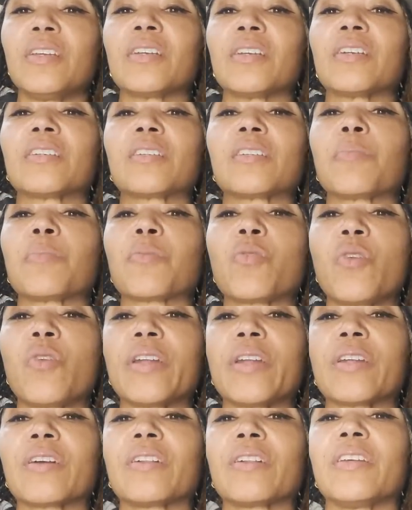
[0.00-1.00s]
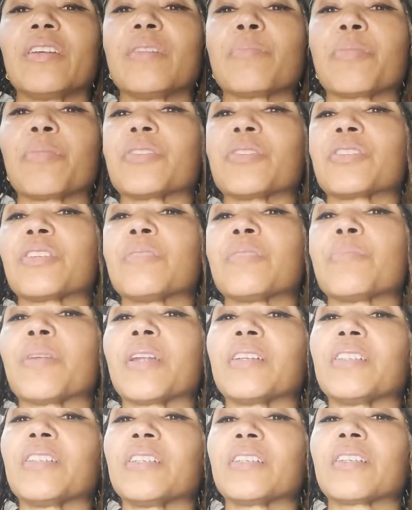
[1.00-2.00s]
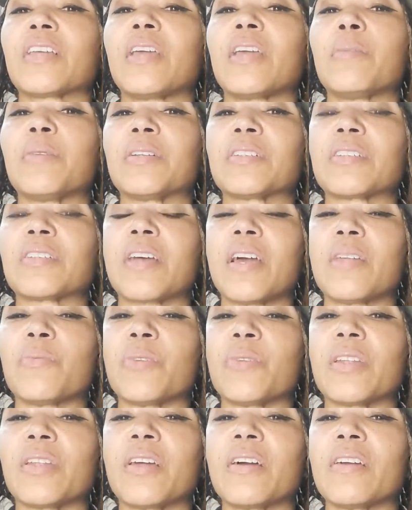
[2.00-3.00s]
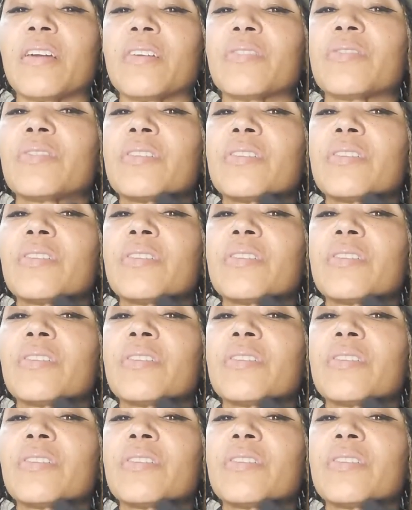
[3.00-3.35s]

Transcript: because I'm quite a clean person, but I just came inside and went live.